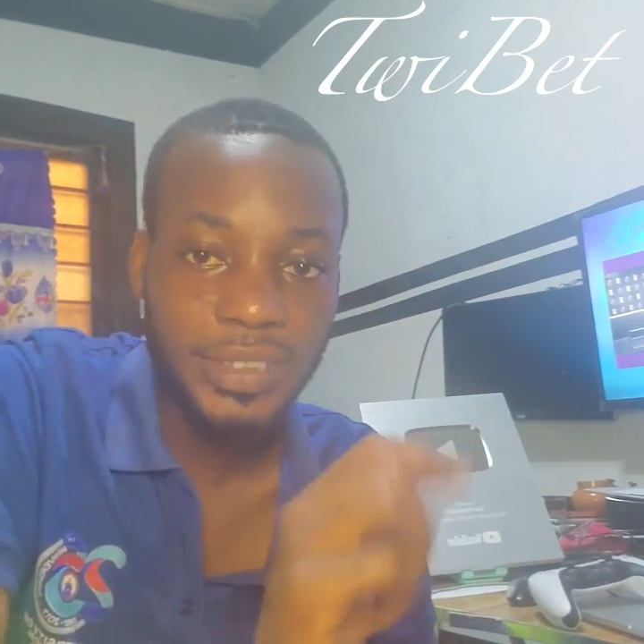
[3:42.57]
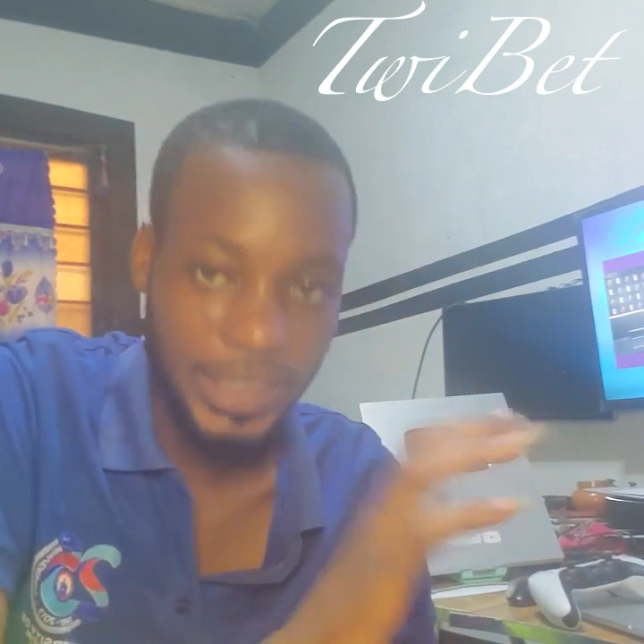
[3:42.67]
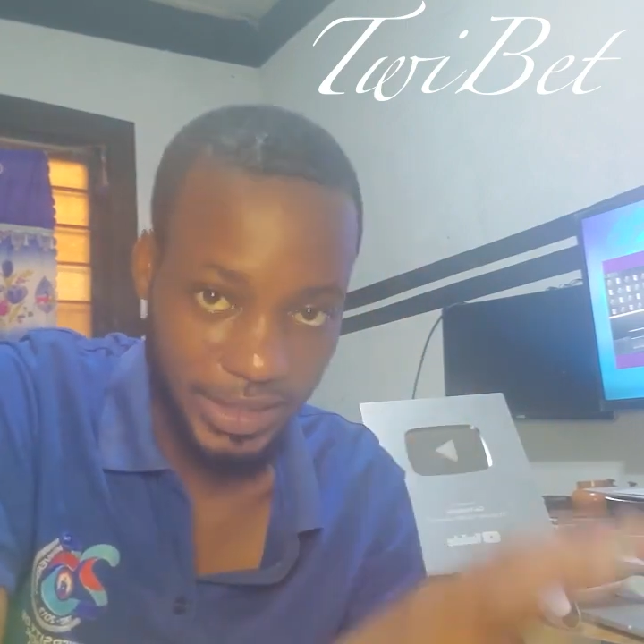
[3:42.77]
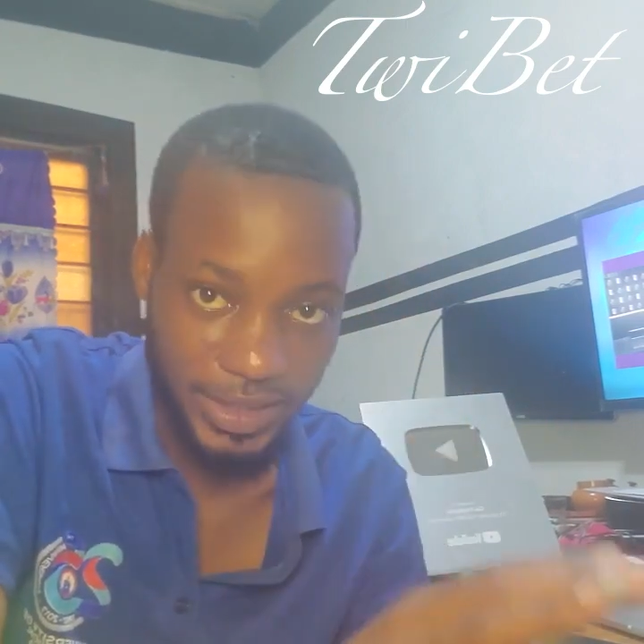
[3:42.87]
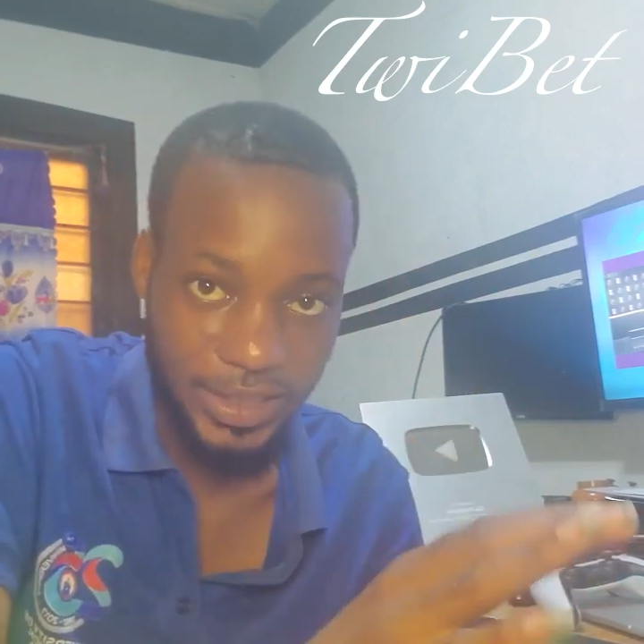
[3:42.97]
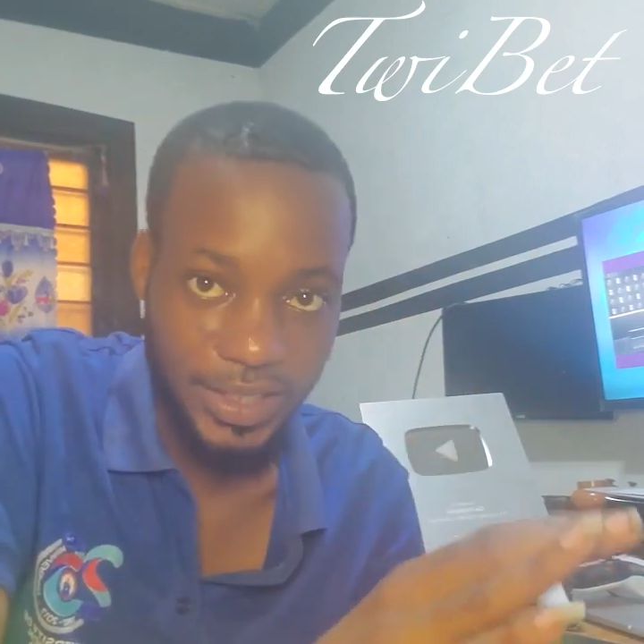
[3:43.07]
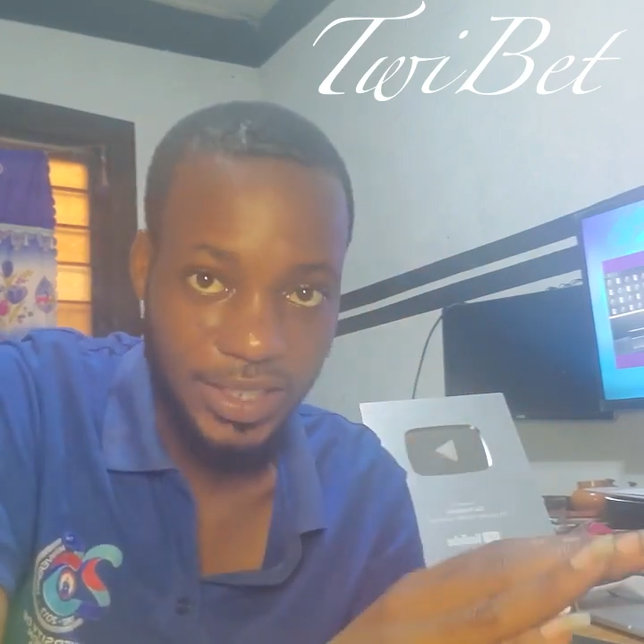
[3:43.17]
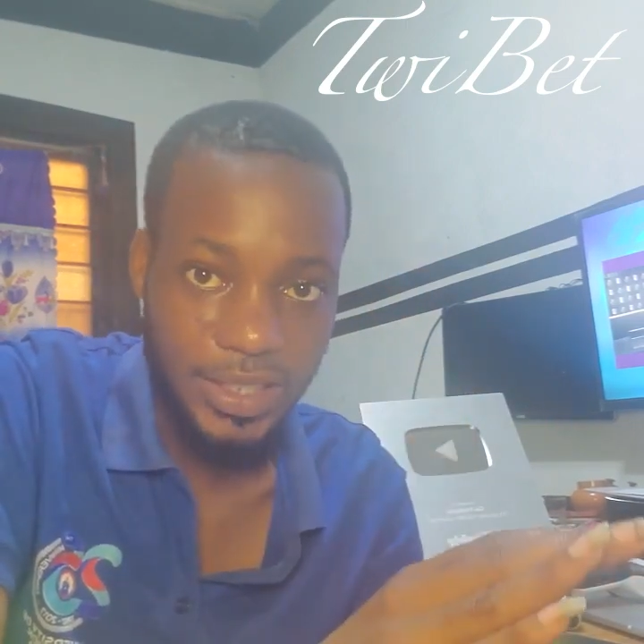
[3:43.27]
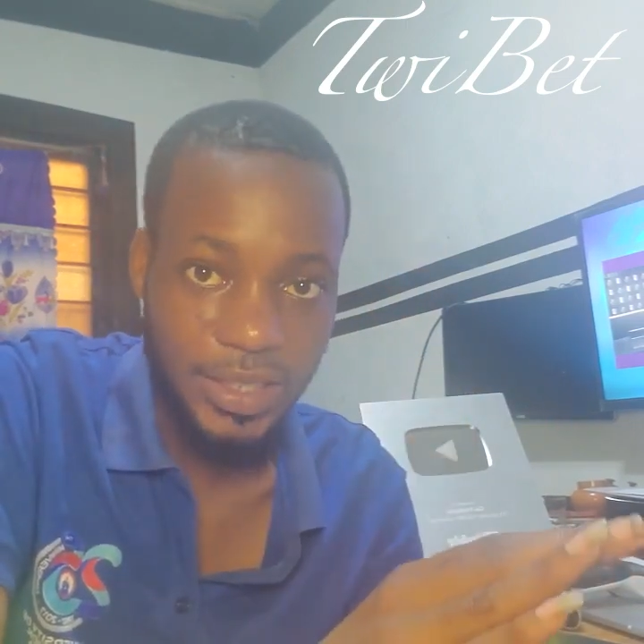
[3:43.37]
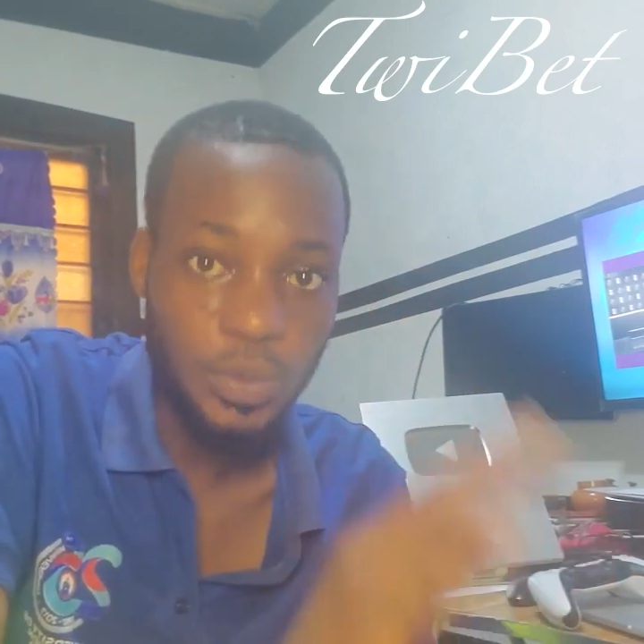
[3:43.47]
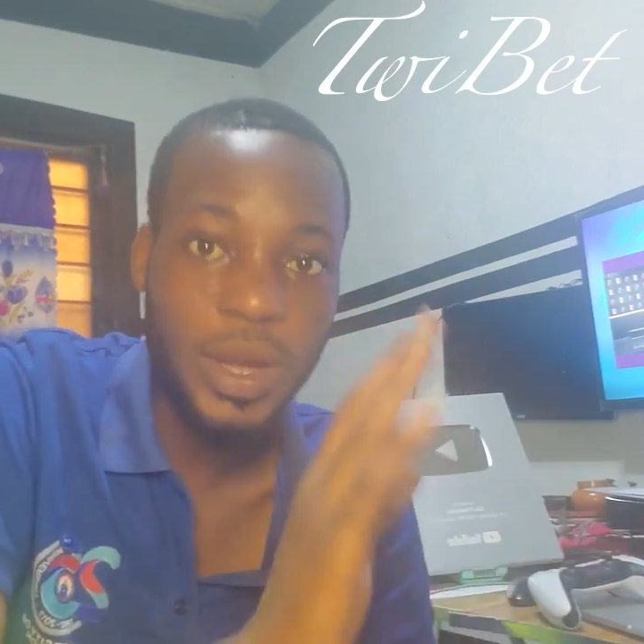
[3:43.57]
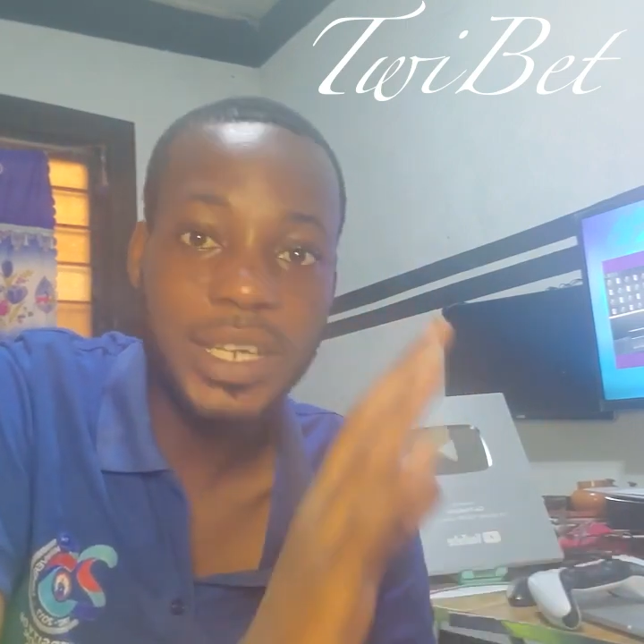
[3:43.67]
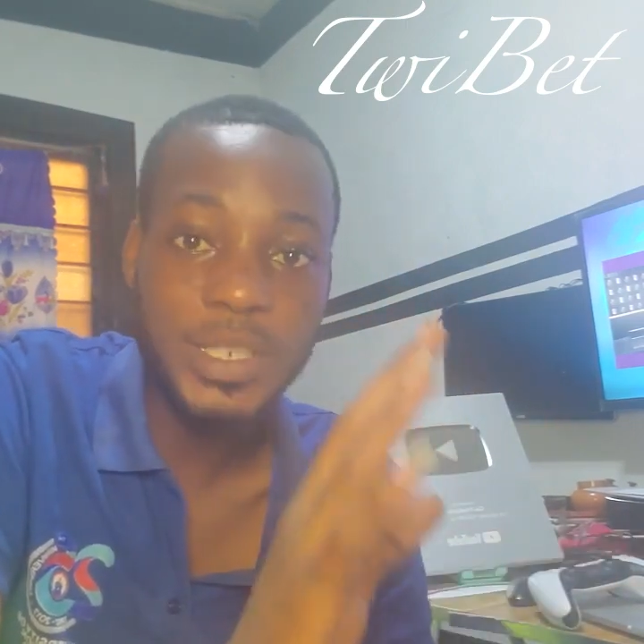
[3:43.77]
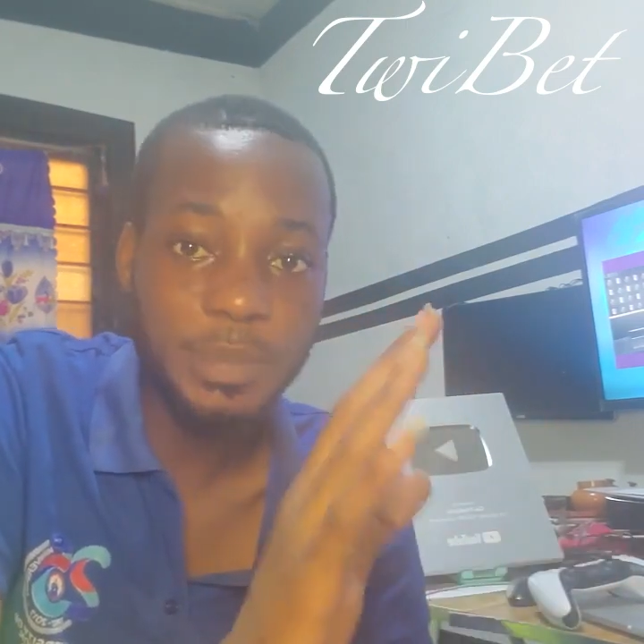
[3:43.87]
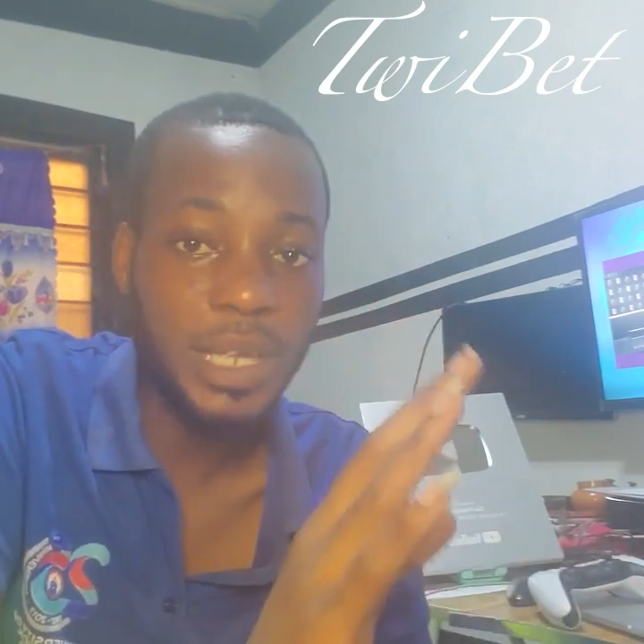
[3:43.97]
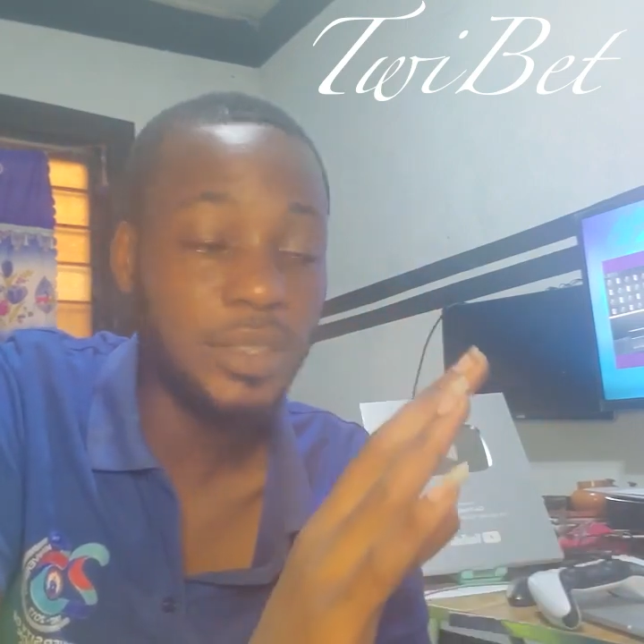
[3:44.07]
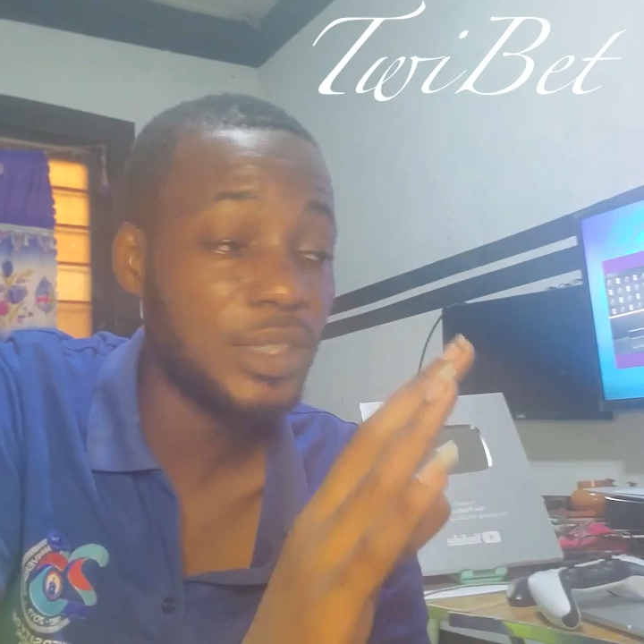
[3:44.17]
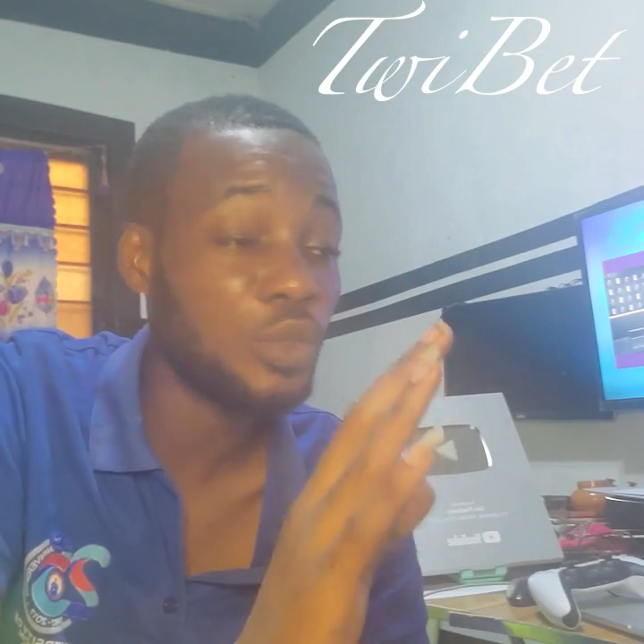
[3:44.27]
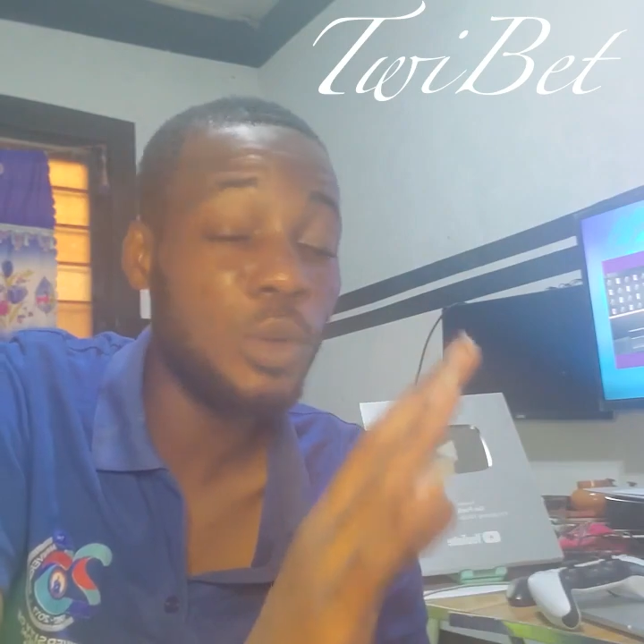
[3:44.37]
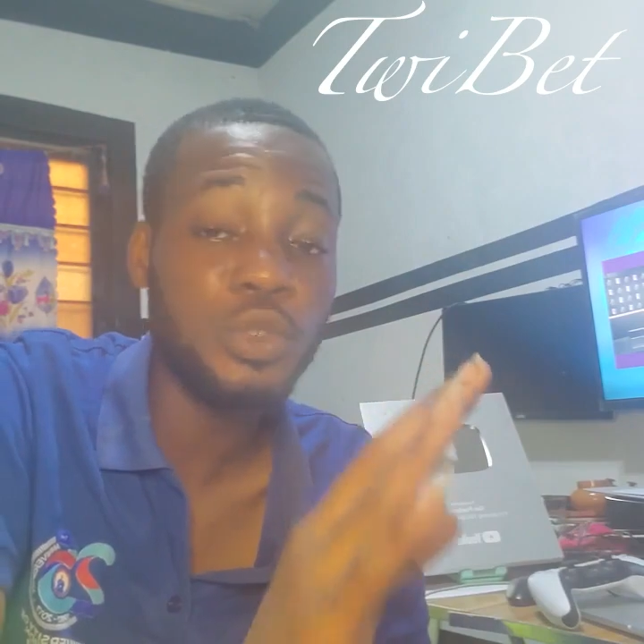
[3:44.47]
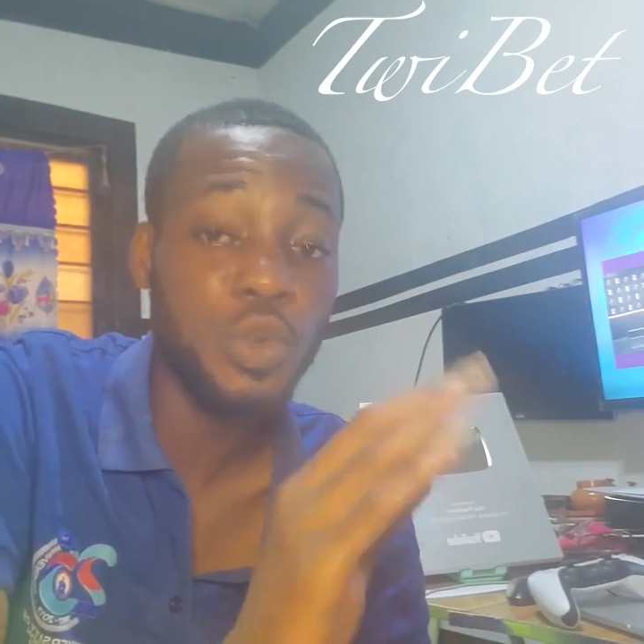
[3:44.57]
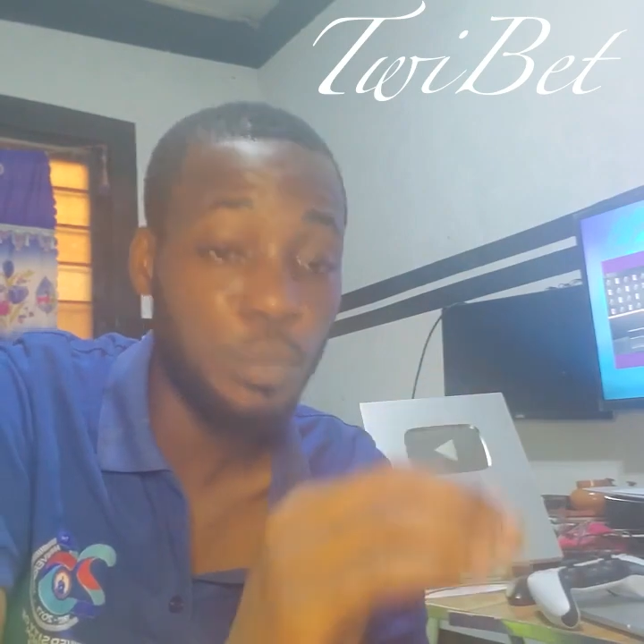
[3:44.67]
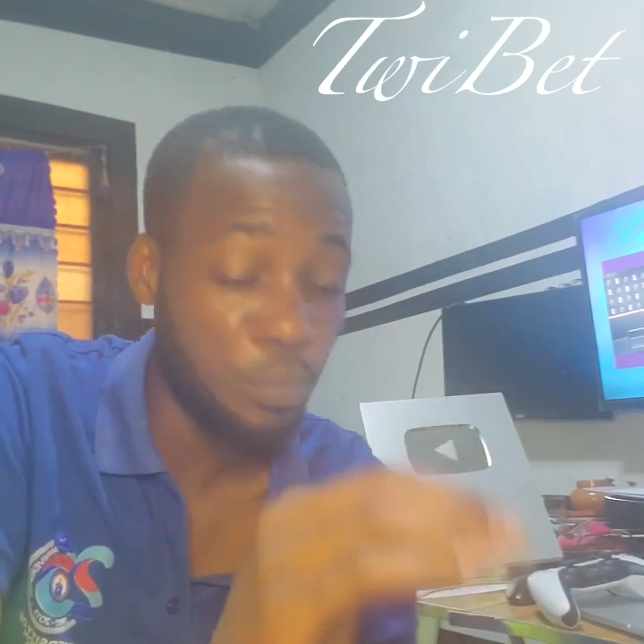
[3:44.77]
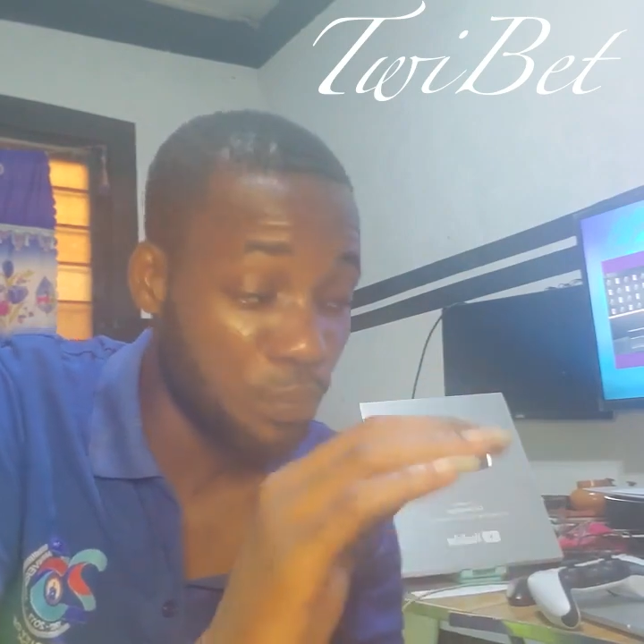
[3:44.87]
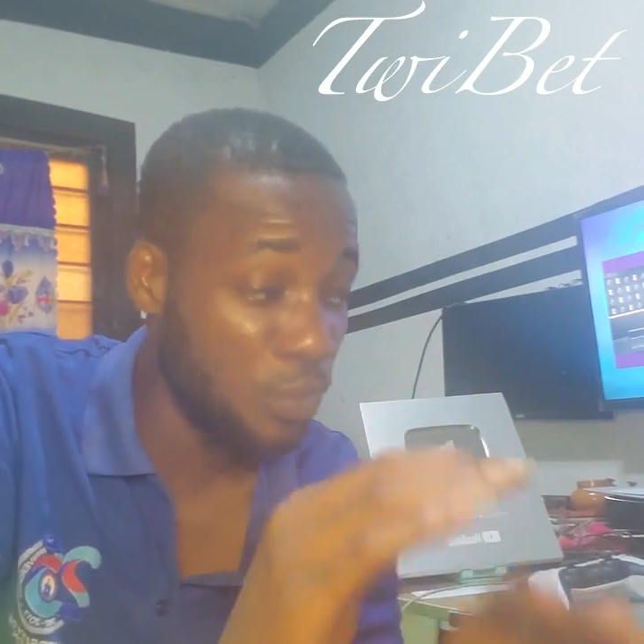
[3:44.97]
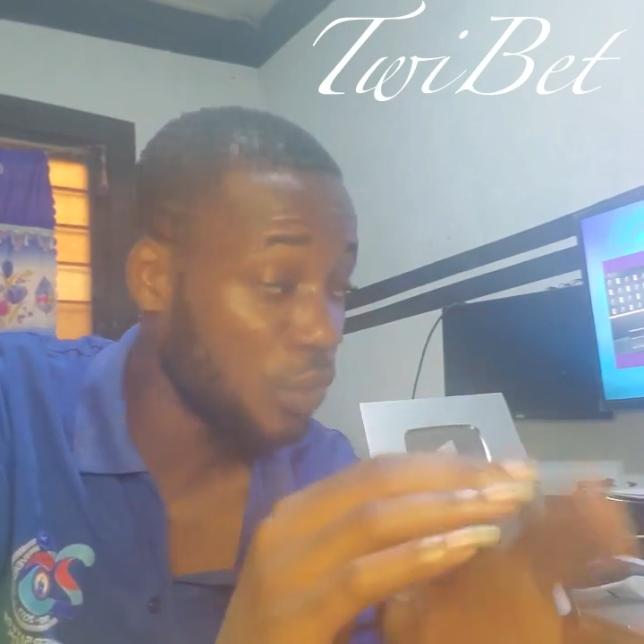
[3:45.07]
Yes. 1S bet. Hope so.